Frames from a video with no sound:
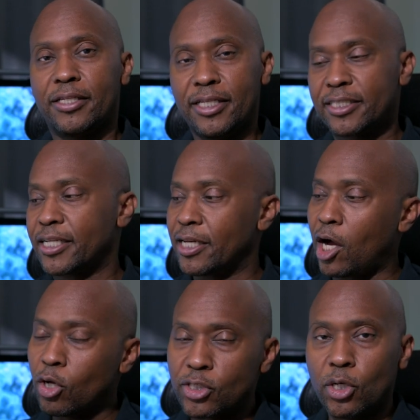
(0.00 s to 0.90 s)
this can
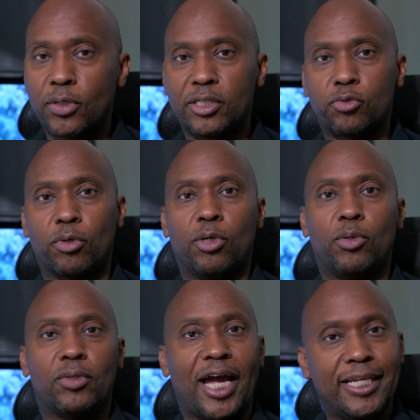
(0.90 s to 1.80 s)
also
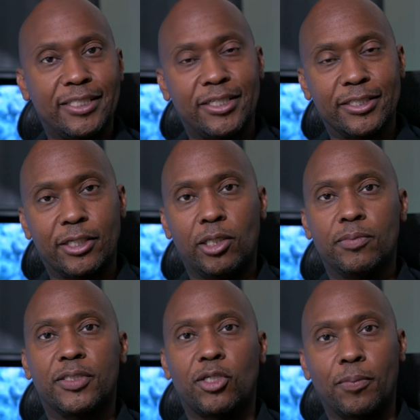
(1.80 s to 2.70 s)
control lighting
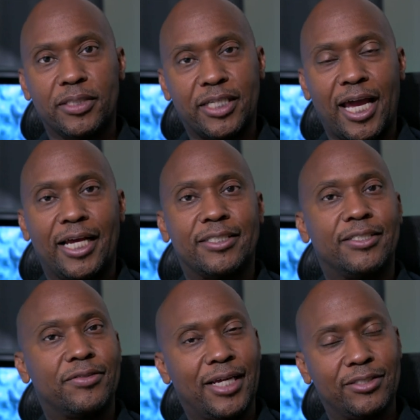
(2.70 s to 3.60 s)
systems, thermostats,
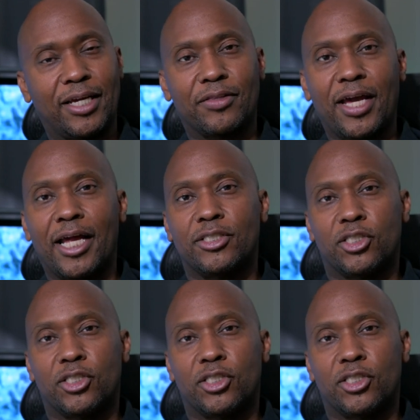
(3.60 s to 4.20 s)
and things like that.